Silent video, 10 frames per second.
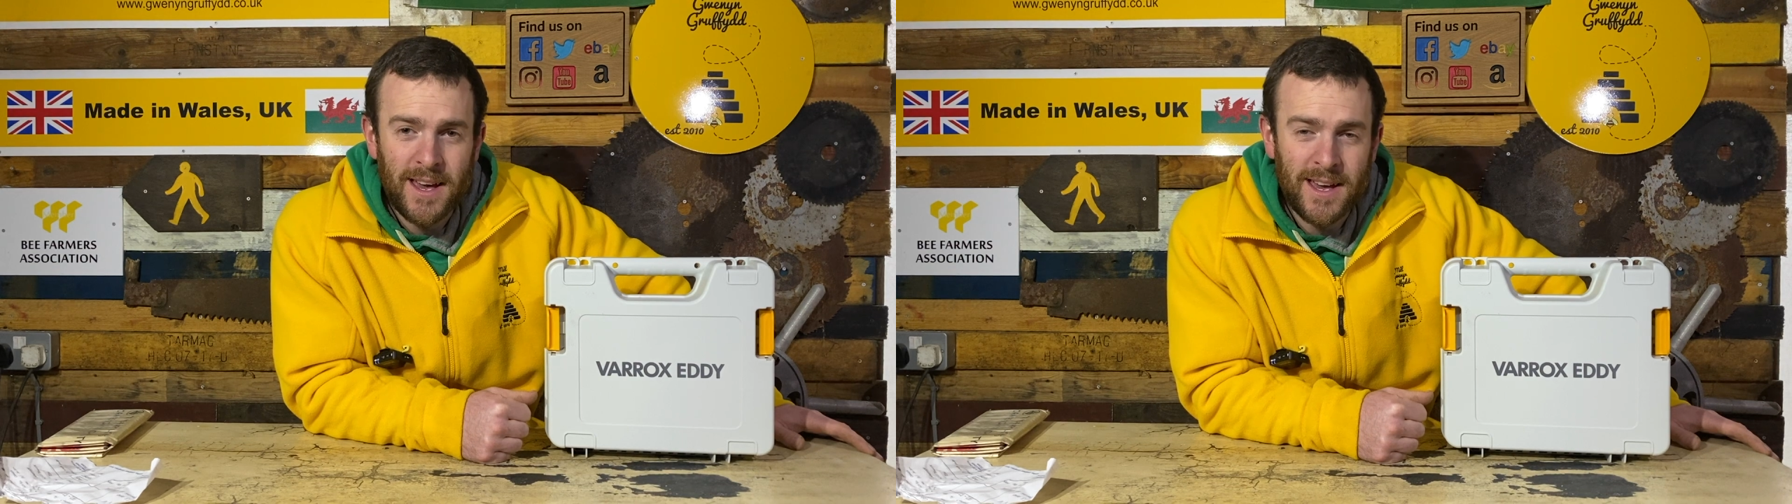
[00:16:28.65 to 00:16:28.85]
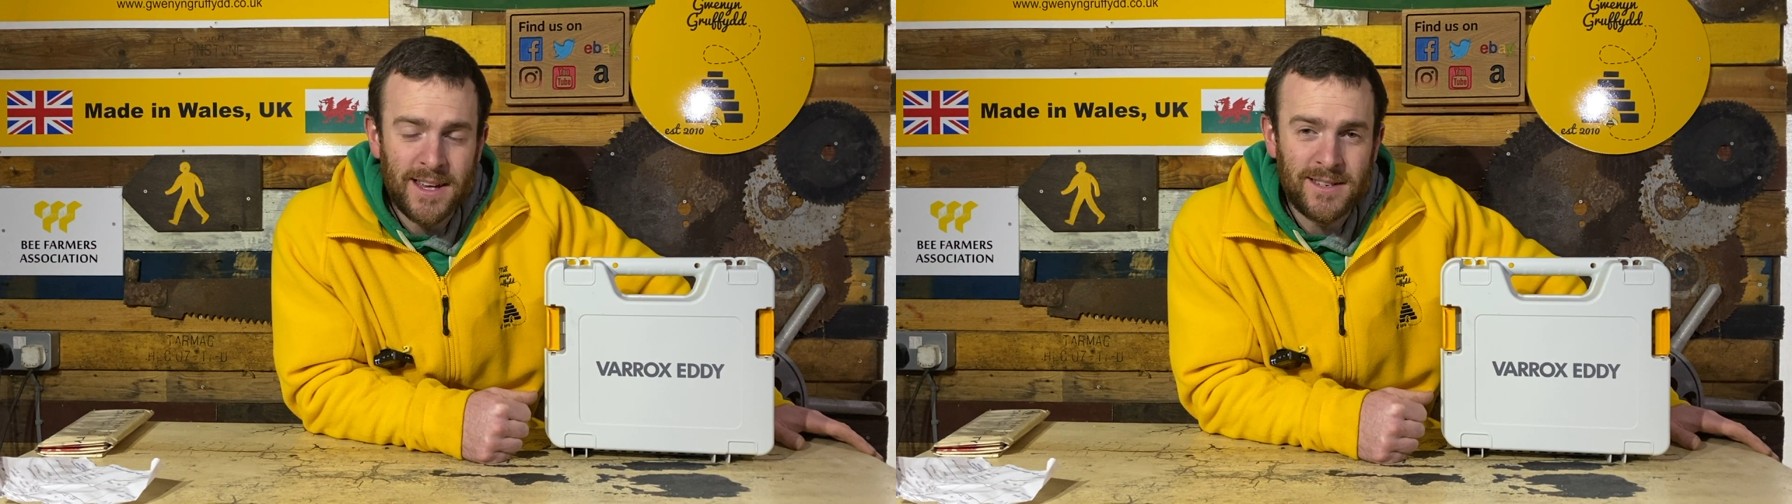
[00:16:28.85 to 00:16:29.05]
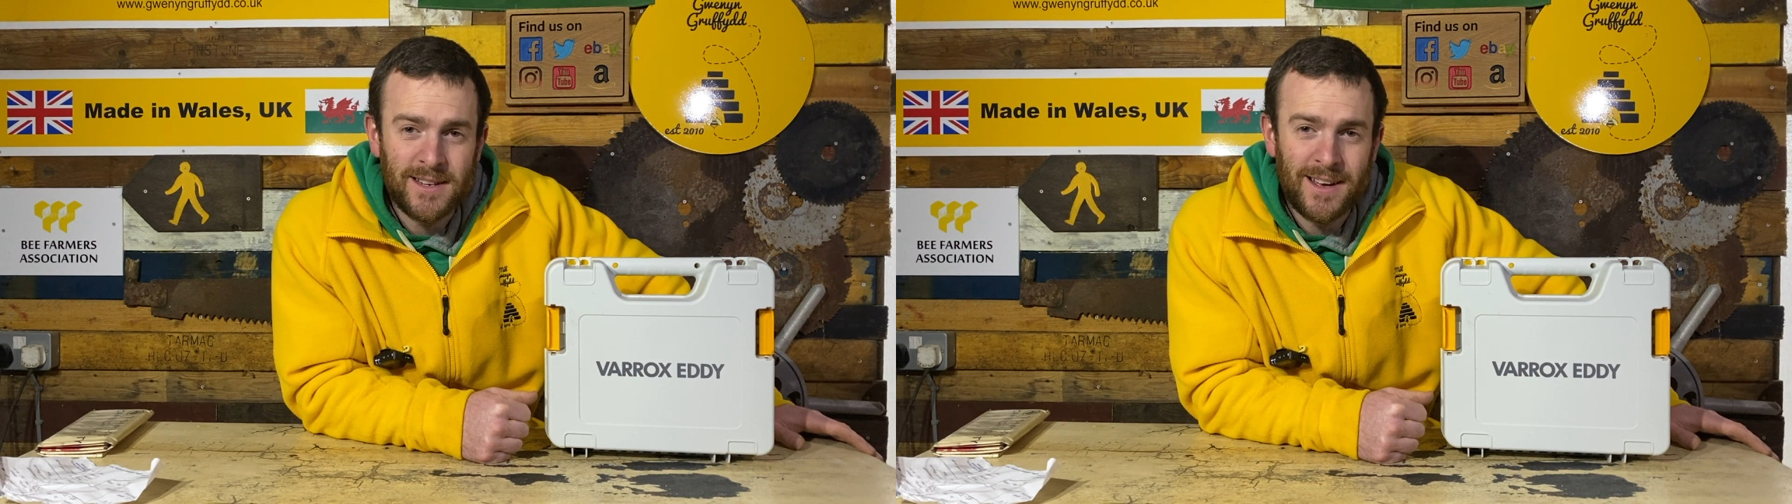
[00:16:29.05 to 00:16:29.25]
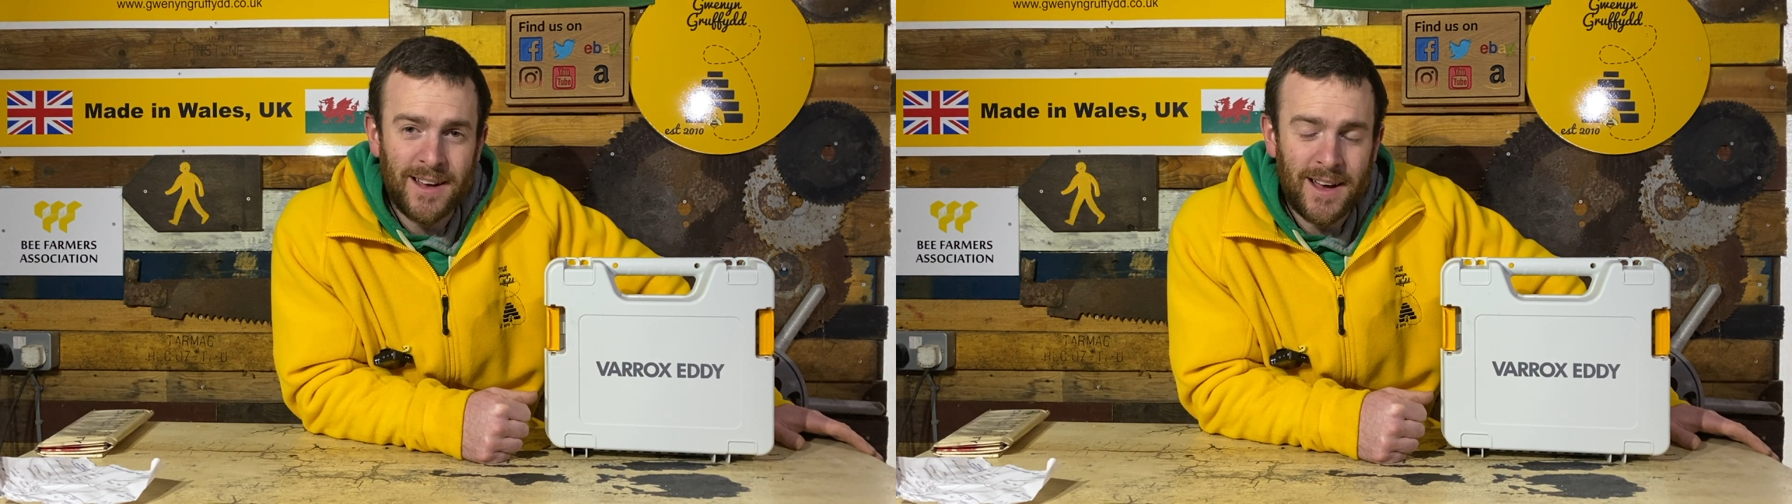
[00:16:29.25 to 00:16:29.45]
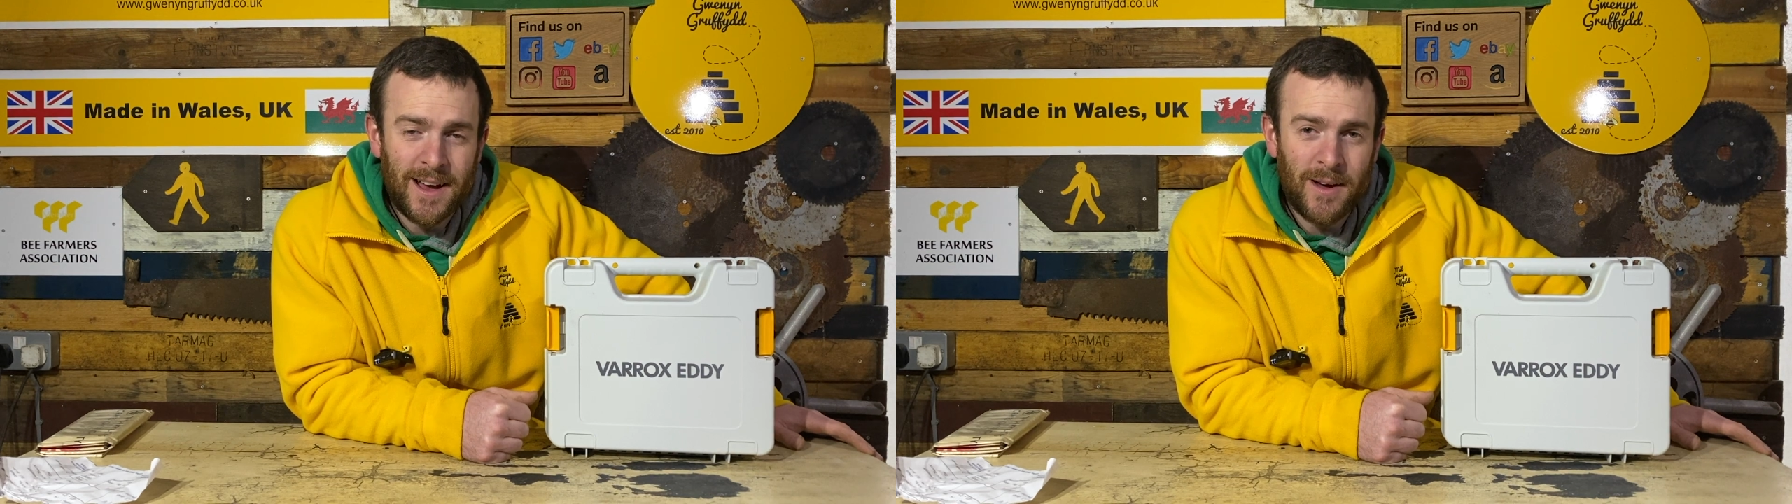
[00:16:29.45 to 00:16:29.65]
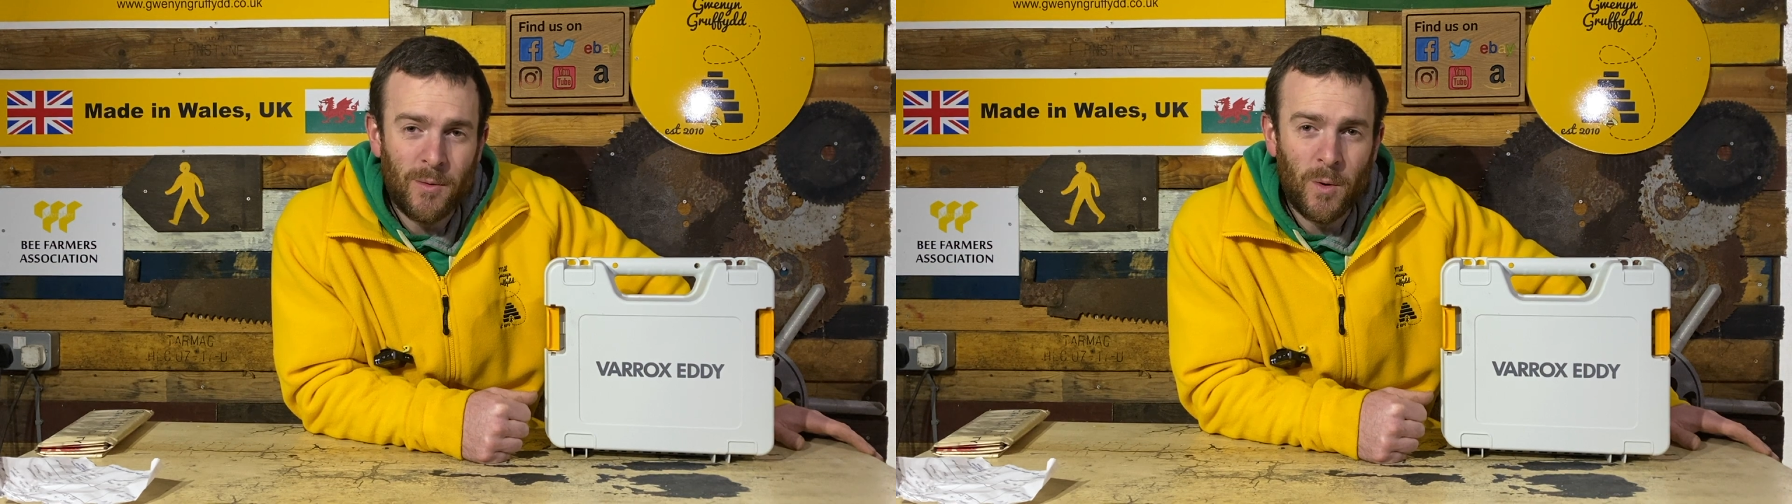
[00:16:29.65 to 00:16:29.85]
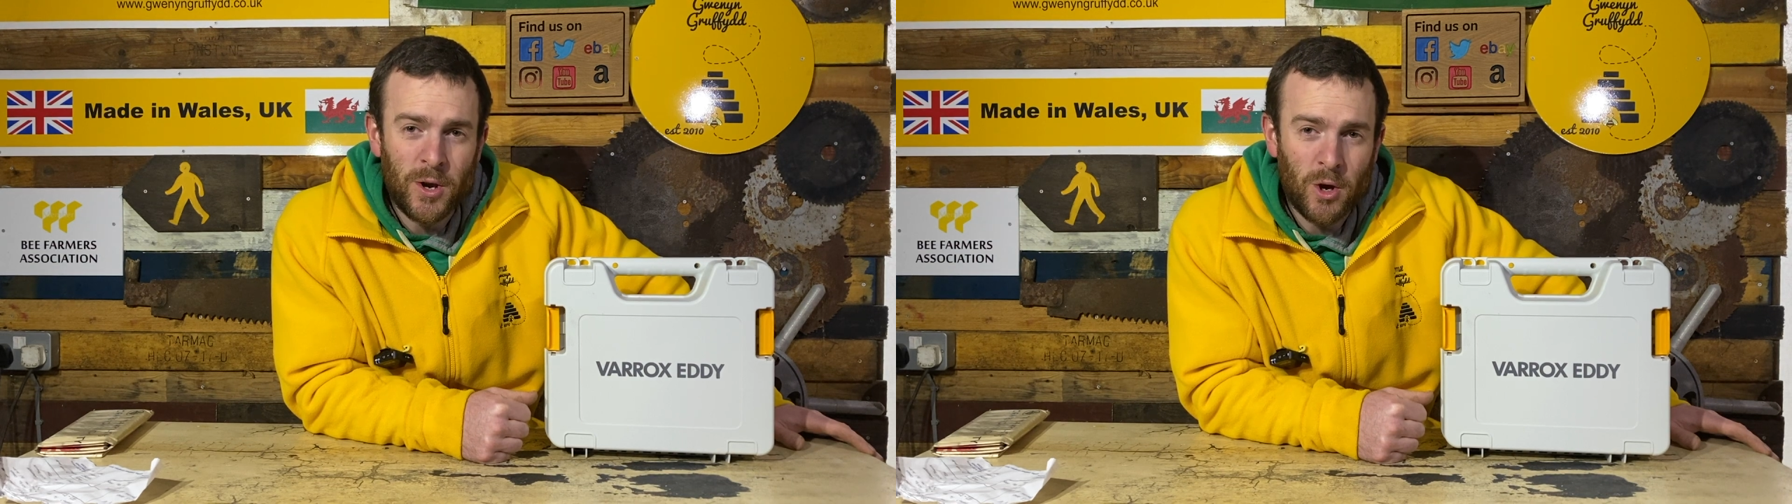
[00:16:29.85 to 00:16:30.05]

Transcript: is uh, one of